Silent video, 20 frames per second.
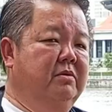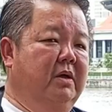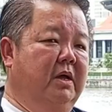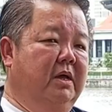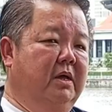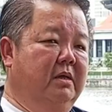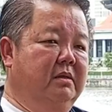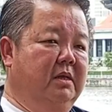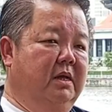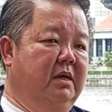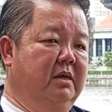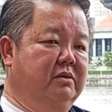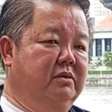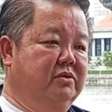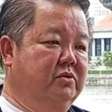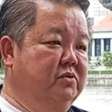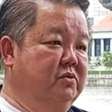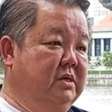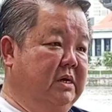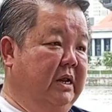had
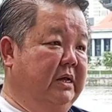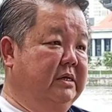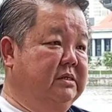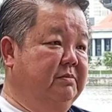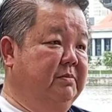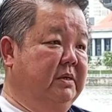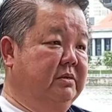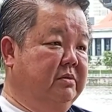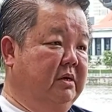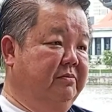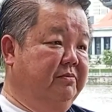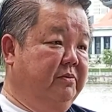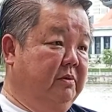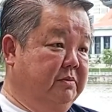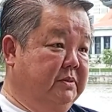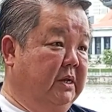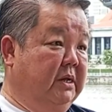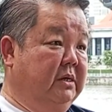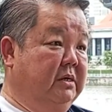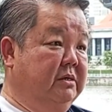two classmates right from
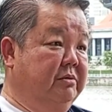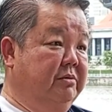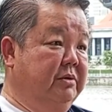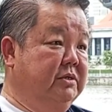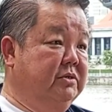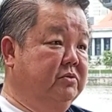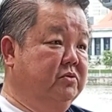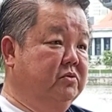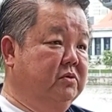secondary school.